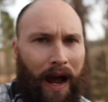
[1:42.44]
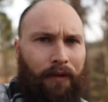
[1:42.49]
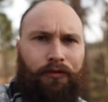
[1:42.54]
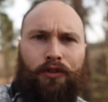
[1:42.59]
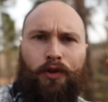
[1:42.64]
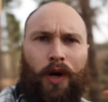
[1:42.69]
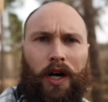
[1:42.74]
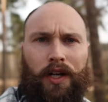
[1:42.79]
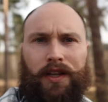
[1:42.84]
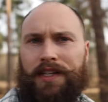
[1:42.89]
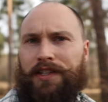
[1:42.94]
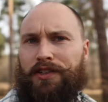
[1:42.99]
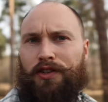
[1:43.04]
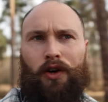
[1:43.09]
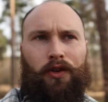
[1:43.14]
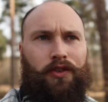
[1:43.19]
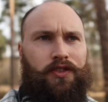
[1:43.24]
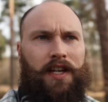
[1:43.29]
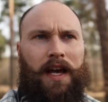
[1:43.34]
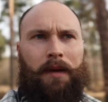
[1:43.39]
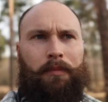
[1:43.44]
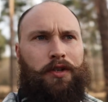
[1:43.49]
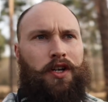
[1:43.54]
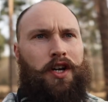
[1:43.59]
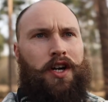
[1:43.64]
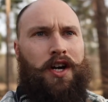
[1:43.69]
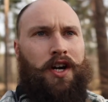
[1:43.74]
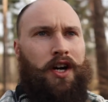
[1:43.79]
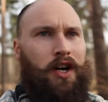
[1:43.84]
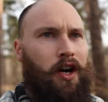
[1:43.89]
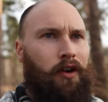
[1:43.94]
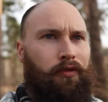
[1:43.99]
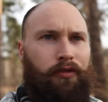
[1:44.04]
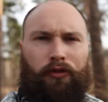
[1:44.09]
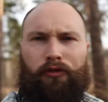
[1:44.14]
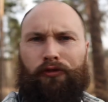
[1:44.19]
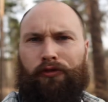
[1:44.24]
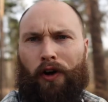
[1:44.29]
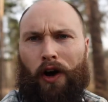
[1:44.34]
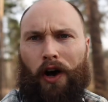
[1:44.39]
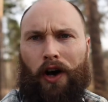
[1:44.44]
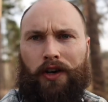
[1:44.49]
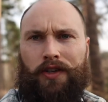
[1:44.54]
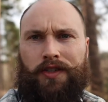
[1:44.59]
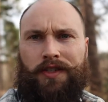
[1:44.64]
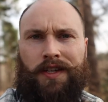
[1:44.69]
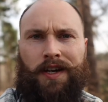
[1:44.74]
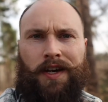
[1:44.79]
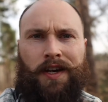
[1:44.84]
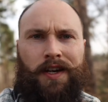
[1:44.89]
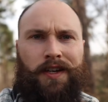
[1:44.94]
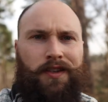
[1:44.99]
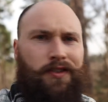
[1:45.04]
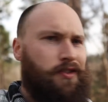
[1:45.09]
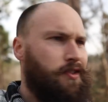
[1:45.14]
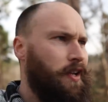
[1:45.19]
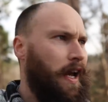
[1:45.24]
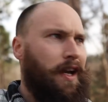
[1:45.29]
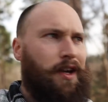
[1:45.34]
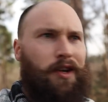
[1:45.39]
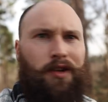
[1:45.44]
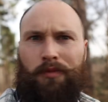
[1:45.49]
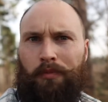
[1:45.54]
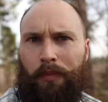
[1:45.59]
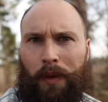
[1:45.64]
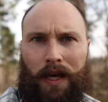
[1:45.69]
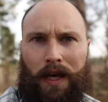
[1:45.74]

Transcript: Have you heard this concept of the first, second